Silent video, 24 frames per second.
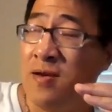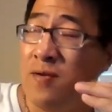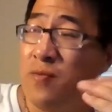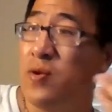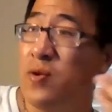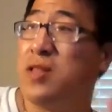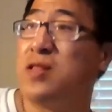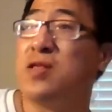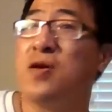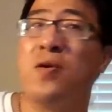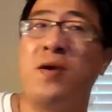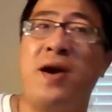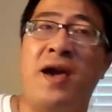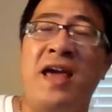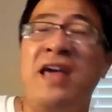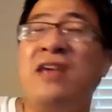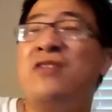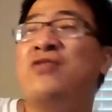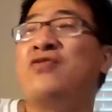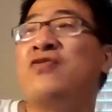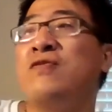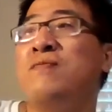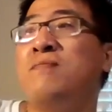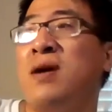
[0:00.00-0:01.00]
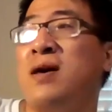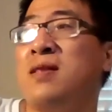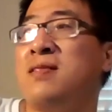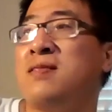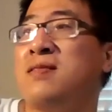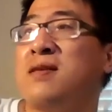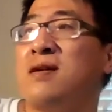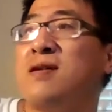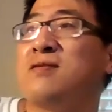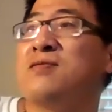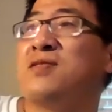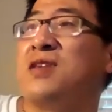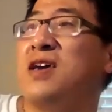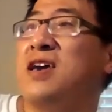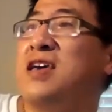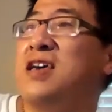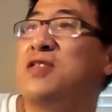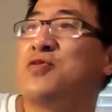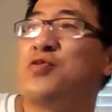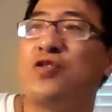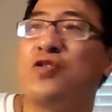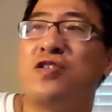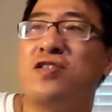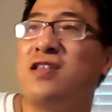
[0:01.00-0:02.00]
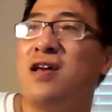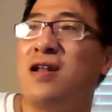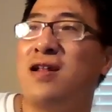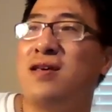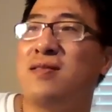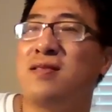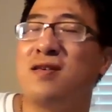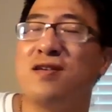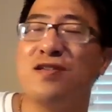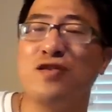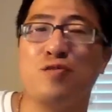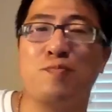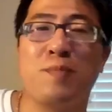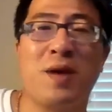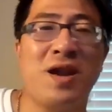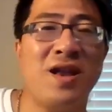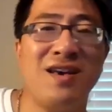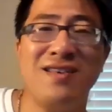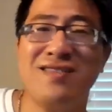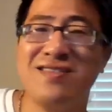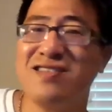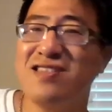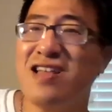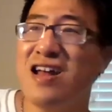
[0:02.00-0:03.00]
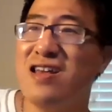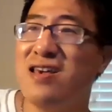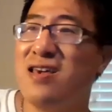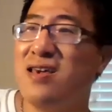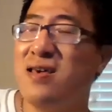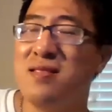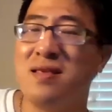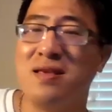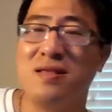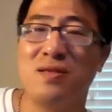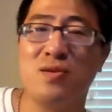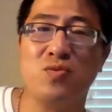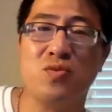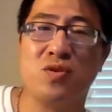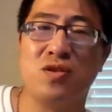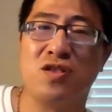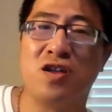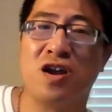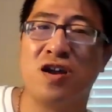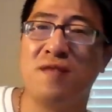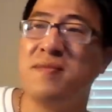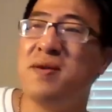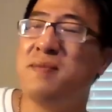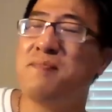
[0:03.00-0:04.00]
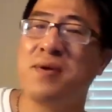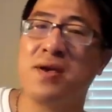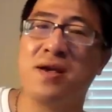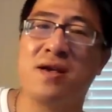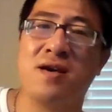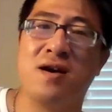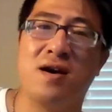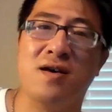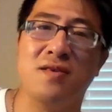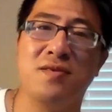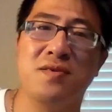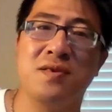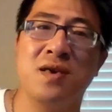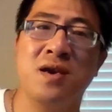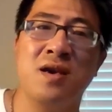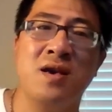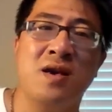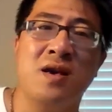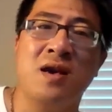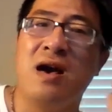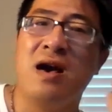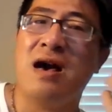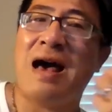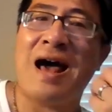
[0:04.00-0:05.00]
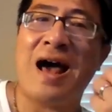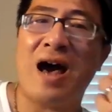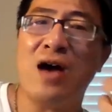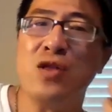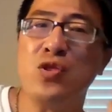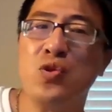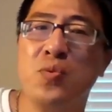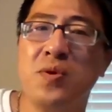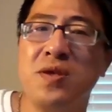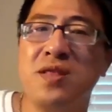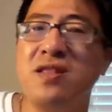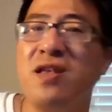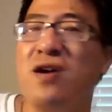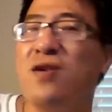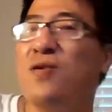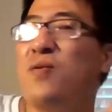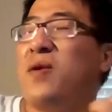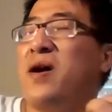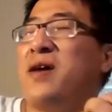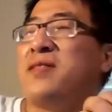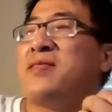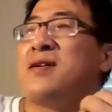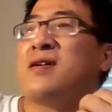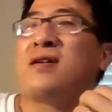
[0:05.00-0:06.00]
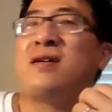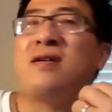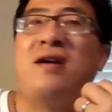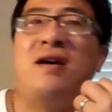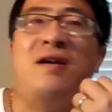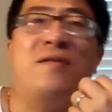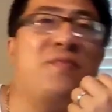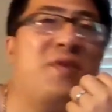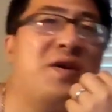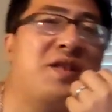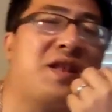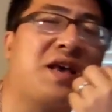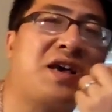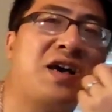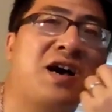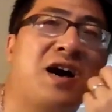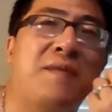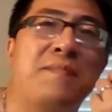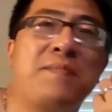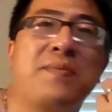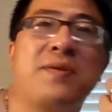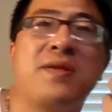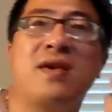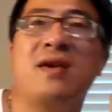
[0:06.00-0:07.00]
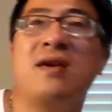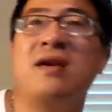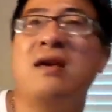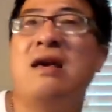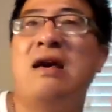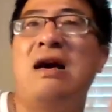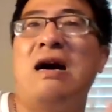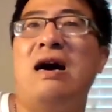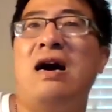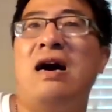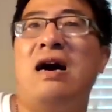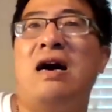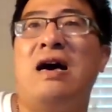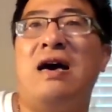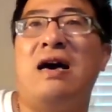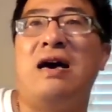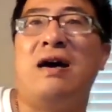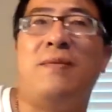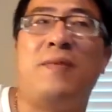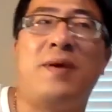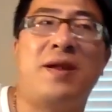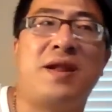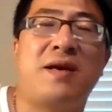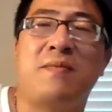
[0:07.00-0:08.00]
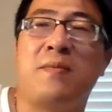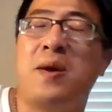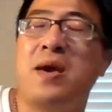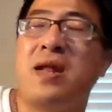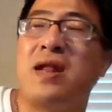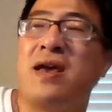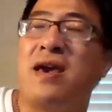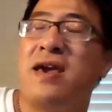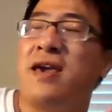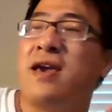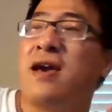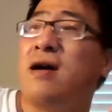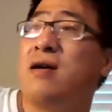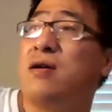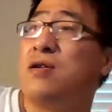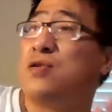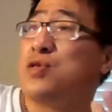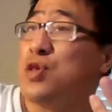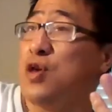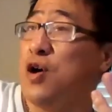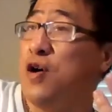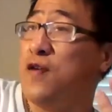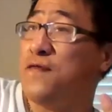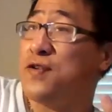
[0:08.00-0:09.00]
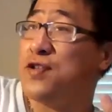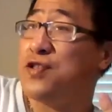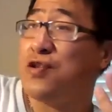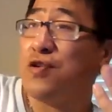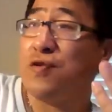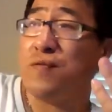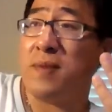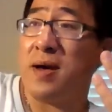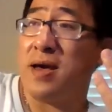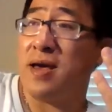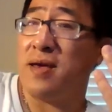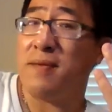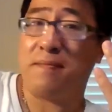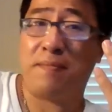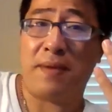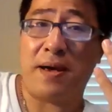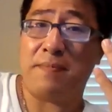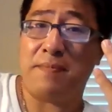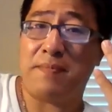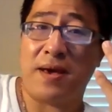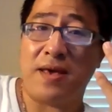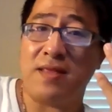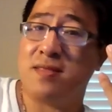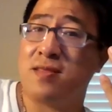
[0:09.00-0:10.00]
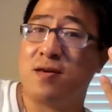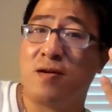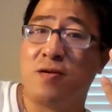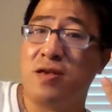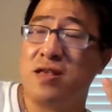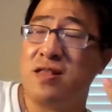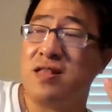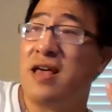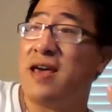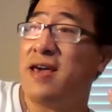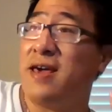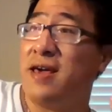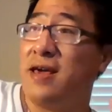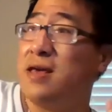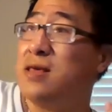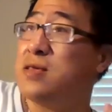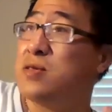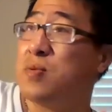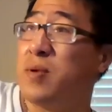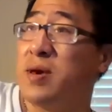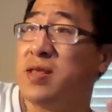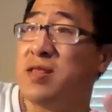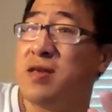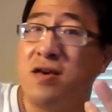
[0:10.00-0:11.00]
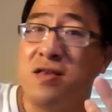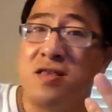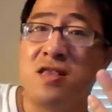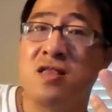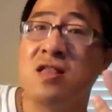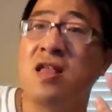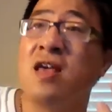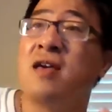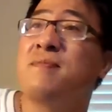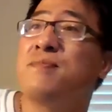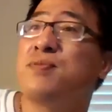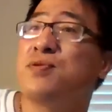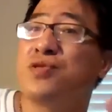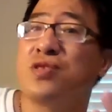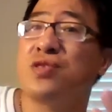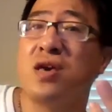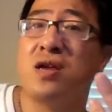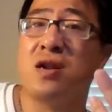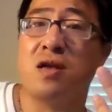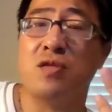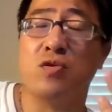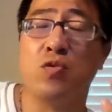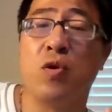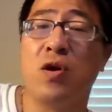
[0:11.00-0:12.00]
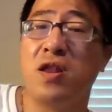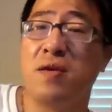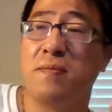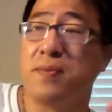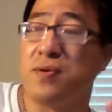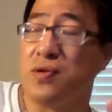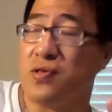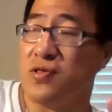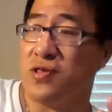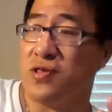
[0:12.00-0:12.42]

We know aging methods, aging analysis, but it's not easy to determine because how do we know whether when the company, when AR is overdue by 30 days, whether it's 10% or 20%,